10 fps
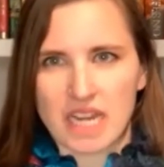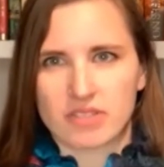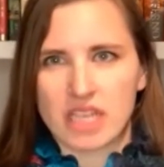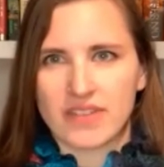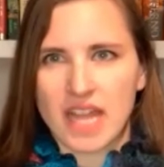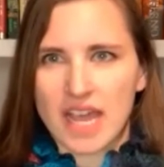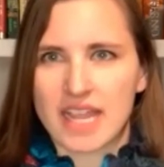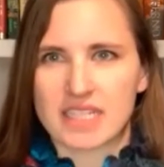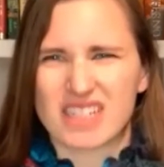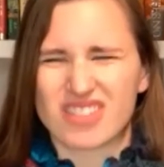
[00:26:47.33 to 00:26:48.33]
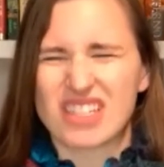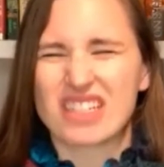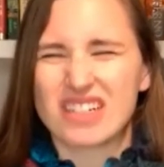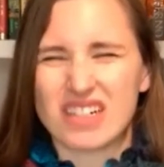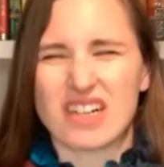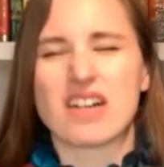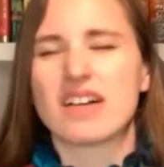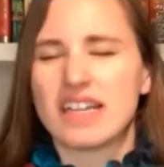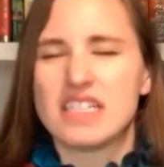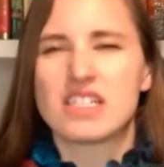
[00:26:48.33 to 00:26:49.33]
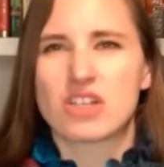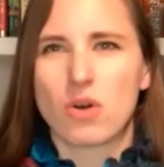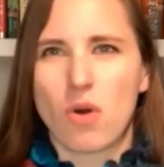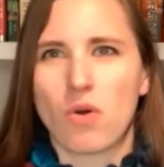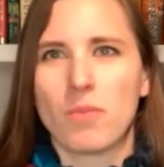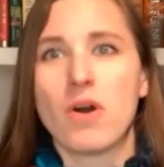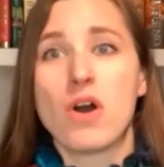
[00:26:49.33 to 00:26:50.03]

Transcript: and I was having headaches, and I was like, oh, I need to go home.